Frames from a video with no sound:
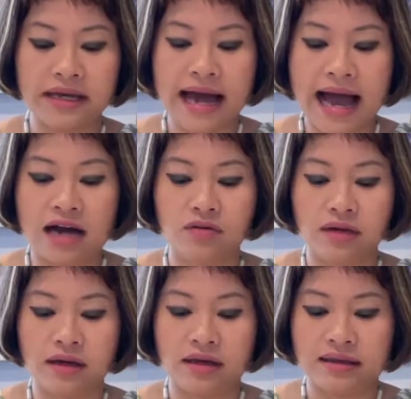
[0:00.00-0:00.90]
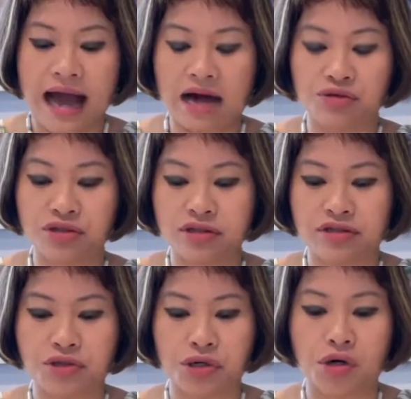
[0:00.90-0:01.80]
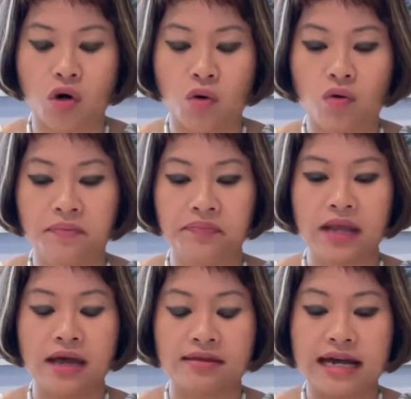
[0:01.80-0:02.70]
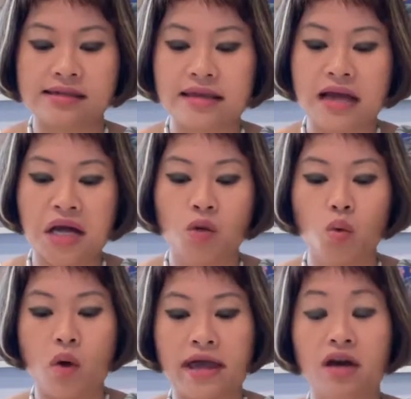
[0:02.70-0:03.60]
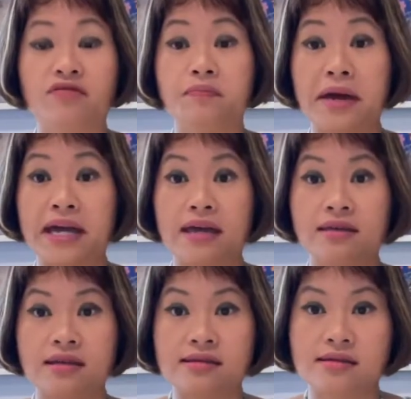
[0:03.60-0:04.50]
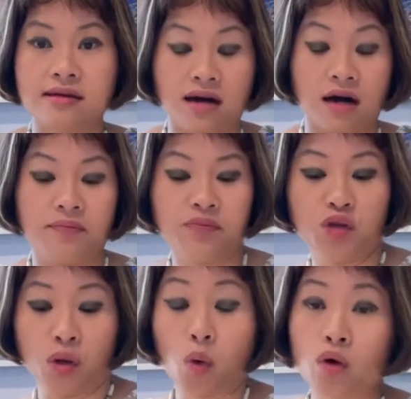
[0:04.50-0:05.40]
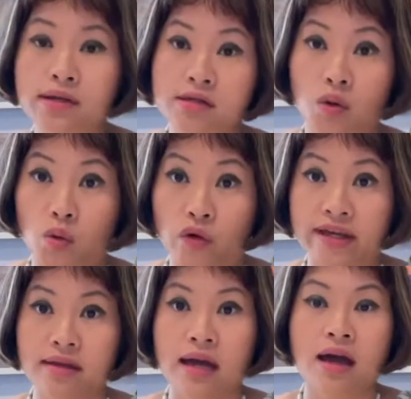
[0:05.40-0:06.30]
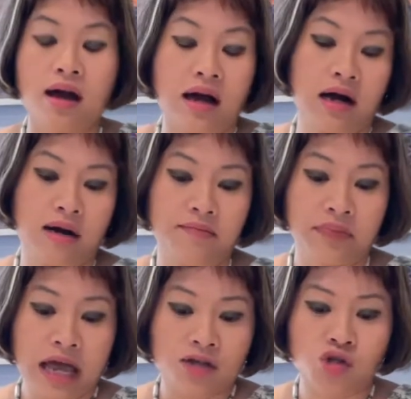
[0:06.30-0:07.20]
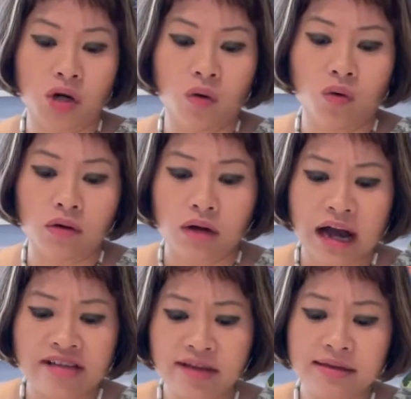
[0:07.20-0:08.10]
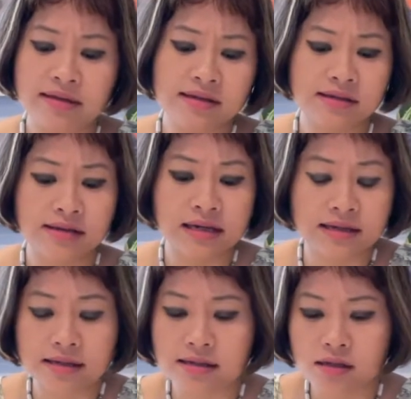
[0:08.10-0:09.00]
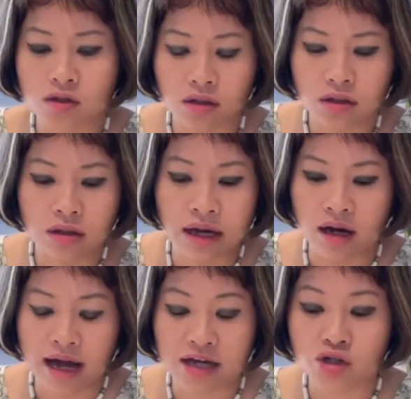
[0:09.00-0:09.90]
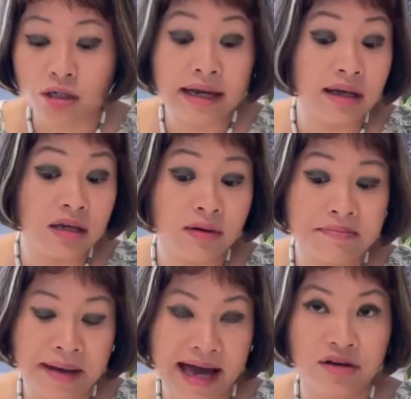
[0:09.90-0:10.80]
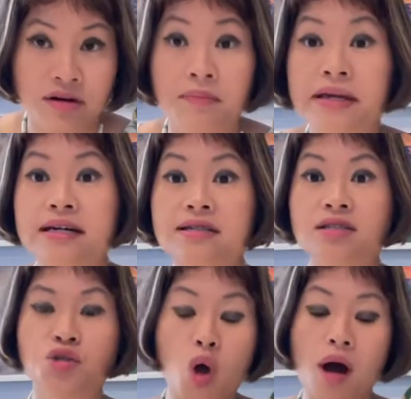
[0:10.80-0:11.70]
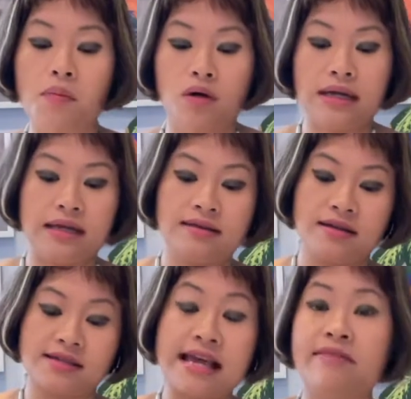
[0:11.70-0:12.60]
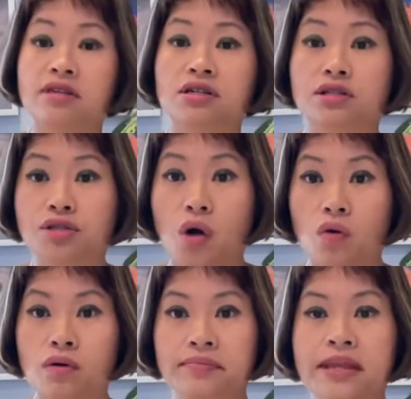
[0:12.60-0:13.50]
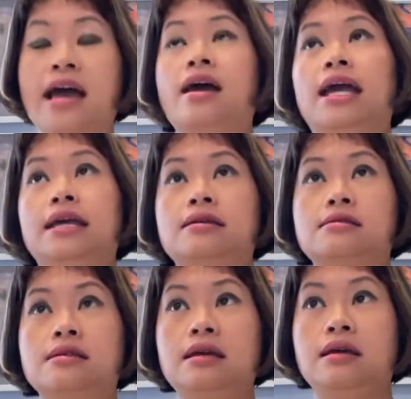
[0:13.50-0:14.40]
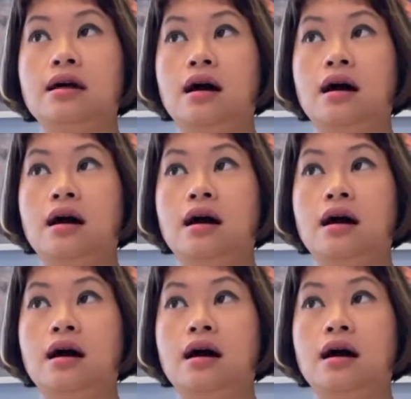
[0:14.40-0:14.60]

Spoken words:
out in the outer circle. That's another way of making this crystal grid. So I think this is actually even better, because normally the center stone is the